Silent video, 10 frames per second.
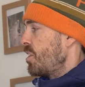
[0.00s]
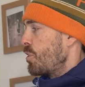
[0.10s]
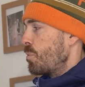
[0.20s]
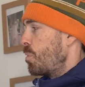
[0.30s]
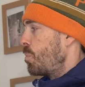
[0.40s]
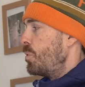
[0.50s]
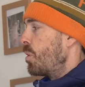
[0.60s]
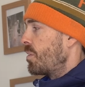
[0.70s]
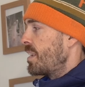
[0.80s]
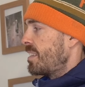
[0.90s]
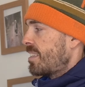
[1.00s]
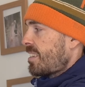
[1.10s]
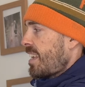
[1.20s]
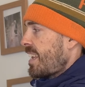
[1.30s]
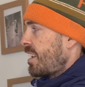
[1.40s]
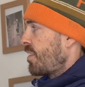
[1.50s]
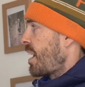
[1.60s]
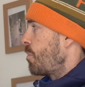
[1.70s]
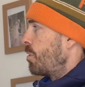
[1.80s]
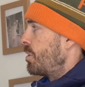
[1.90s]
You will not need to take in on
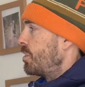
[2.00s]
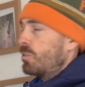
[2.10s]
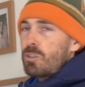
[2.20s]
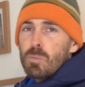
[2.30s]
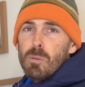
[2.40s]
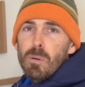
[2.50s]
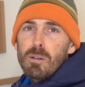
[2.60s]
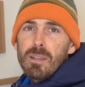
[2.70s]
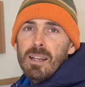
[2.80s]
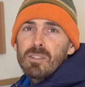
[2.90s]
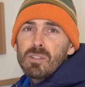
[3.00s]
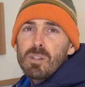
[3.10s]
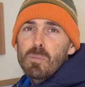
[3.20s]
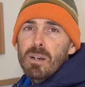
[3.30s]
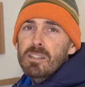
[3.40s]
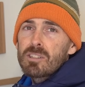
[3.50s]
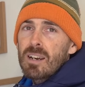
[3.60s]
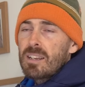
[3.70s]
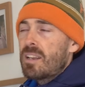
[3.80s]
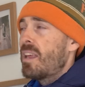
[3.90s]
that one. You'll just put both hands on the brake
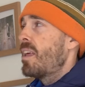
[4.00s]
strand